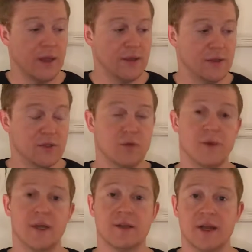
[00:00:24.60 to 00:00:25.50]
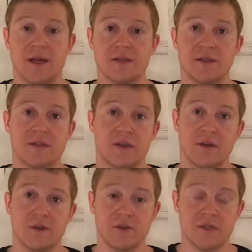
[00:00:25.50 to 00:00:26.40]
The two main classes that
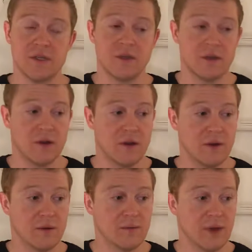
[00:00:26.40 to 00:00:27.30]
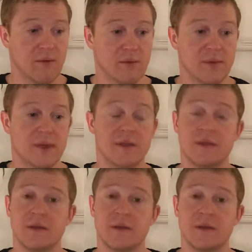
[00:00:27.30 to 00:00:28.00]
you'll see are probably